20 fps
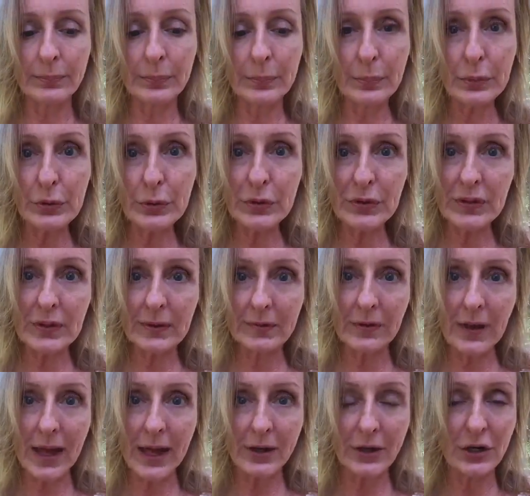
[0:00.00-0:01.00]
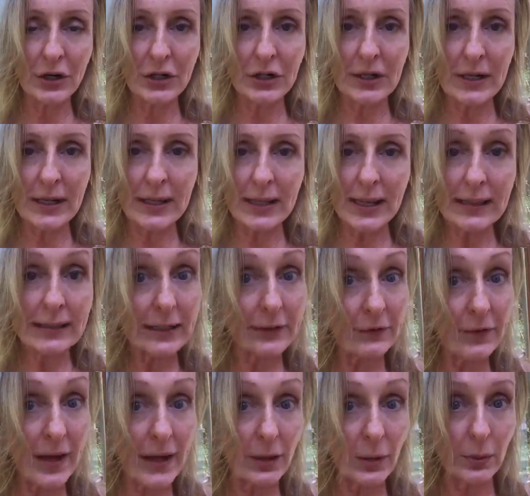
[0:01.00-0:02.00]
boost of energy that's
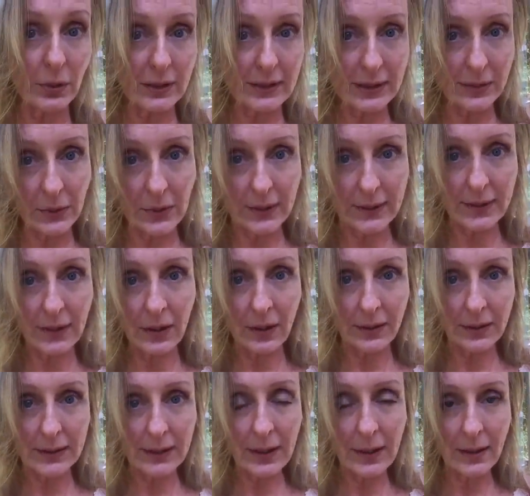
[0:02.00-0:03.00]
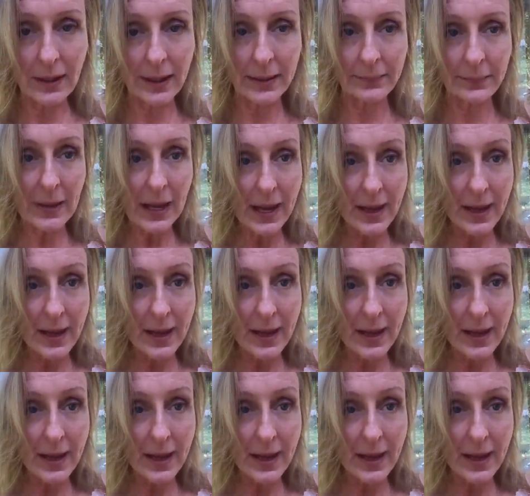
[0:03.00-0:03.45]
available to us all the time,